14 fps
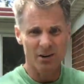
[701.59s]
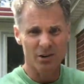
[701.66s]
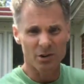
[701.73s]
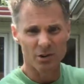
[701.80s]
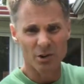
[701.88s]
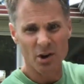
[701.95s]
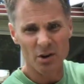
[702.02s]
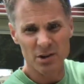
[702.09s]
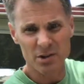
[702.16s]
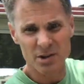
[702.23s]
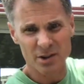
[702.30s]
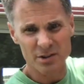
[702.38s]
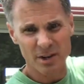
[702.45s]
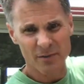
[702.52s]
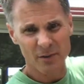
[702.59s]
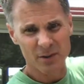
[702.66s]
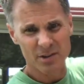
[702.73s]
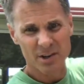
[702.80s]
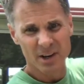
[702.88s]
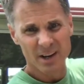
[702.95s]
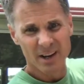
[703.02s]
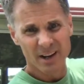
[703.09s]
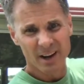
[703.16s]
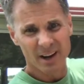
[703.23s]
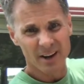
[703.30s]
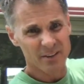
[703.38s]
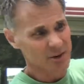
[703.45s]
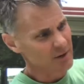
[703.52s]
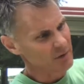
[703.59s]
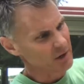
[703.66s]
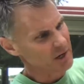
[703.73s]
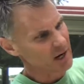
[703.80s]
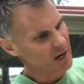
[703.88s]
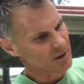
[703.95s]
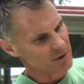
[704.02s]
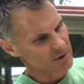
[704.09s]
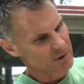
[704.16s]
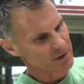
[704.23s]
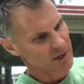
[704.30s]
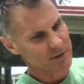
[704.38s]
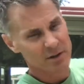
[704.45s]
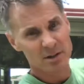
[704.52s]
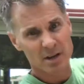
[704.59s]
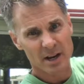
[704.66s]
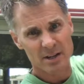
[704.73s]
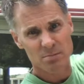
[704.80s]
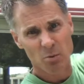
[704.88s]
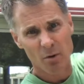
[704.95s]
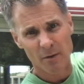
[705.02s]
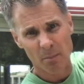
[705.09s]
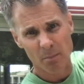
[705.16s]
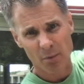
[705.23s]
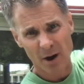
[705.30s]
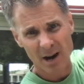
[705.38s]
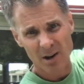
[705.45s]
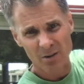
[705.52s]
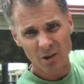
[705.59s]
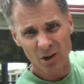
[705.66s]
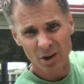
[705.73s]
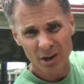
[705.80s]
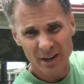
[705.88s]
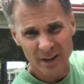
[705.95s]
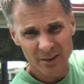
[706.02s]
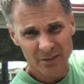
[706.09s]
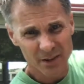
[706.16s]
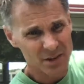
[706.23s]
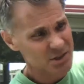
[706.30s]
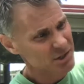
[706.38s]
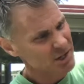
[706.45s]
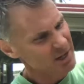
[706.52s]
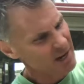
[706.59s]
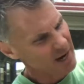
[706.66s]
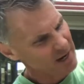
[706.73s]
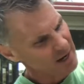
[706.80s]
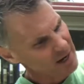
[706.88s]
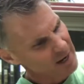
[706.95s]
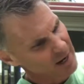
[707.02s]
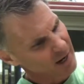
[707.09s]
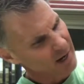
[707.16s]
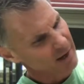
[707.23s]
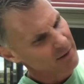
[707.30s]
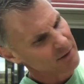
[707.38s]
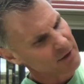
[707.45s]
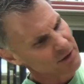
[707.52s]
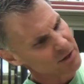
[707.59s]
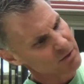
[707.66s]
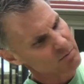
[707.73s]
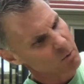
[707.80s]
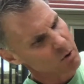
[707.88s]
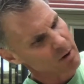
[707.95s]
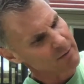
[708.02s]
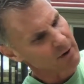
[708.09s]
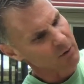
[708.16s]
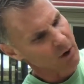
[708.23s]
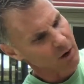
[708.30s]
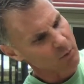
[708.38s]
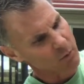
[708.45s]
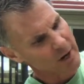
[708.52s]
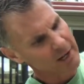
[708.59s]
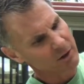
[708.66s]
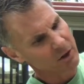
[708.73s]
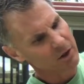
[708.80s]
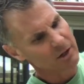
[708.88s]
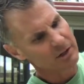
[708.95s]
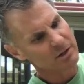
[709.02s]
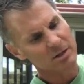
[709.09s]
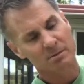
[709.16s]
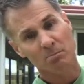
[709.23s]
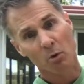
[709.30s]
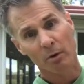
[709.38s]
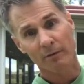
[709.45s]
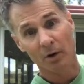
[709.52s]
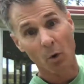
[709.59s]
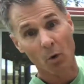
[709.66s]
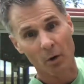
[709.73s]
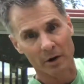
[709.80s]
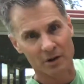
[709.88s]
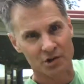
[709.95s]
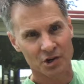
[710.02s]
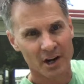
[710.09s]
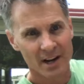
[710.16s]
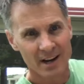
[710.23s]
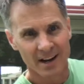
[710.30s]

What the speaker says: You'll notice they're different colors. This has more of a brown look. I don't know if you can see that. This is more of a red look, and this is more of an orange.